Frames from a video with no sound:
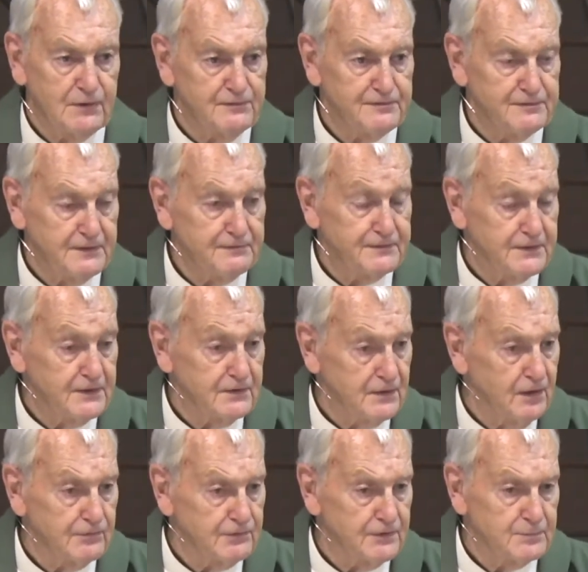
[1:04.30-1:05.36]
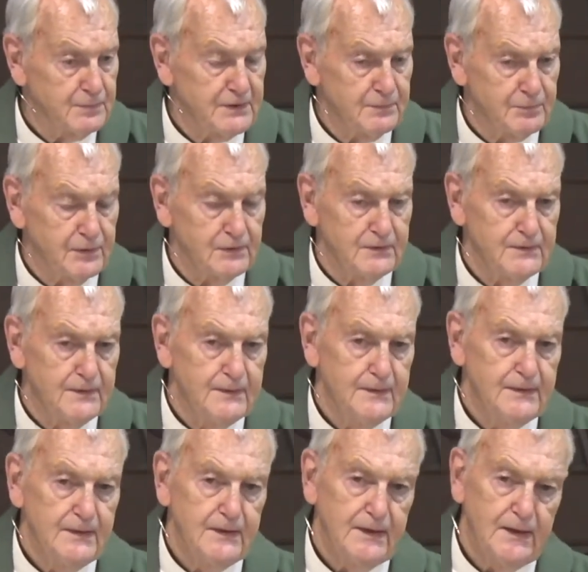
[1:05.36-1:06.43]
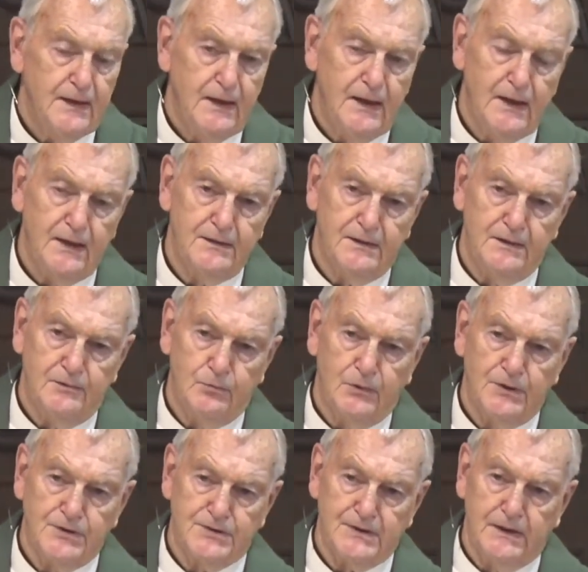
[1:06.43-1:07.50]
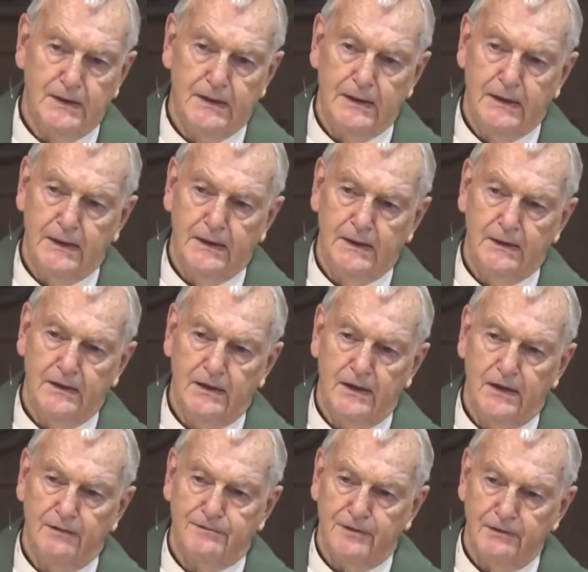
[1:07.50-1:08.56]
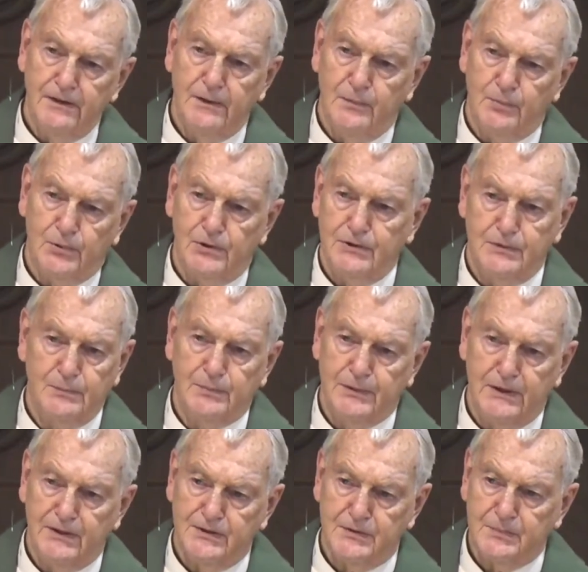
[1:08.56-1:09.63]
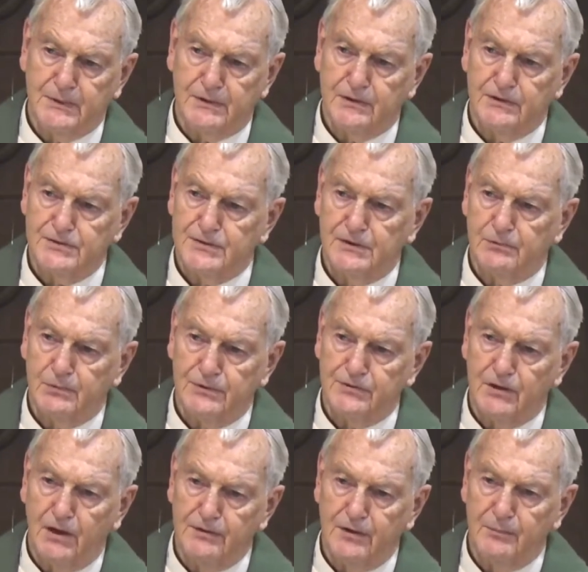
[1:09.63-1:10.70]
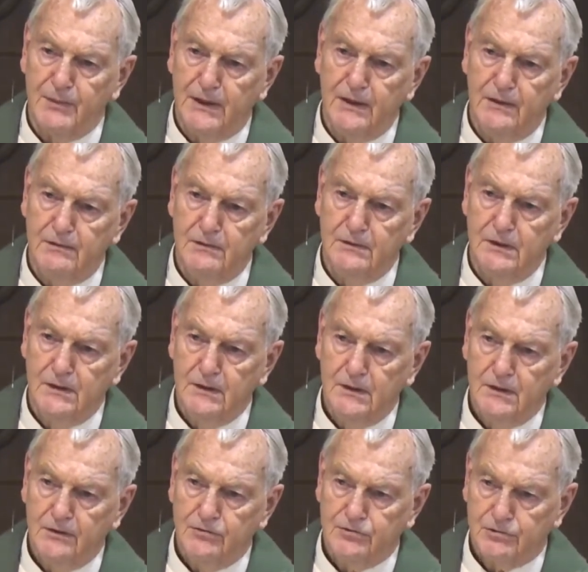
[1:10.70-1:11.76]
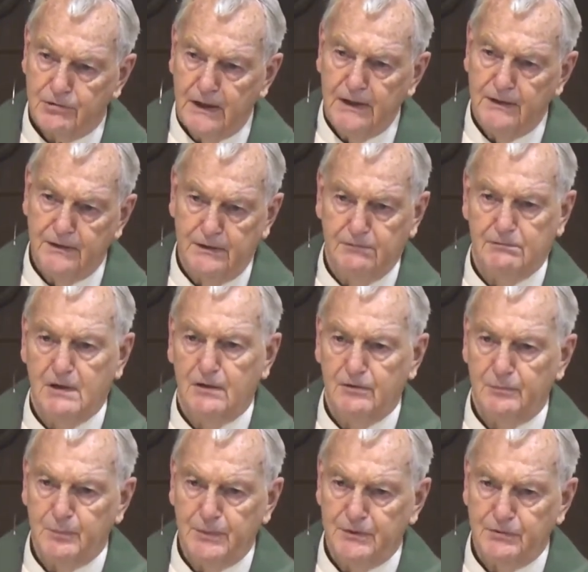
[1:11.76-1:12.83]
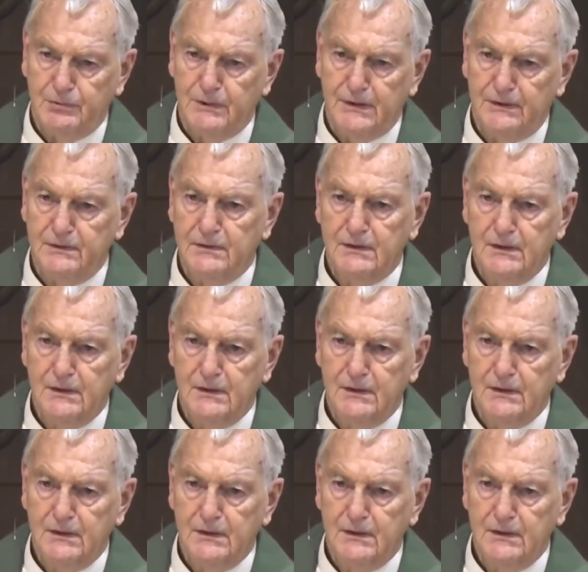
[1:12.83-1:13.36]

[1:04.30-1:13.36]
1,500 people, and it was a very important place because it was on the main trading route between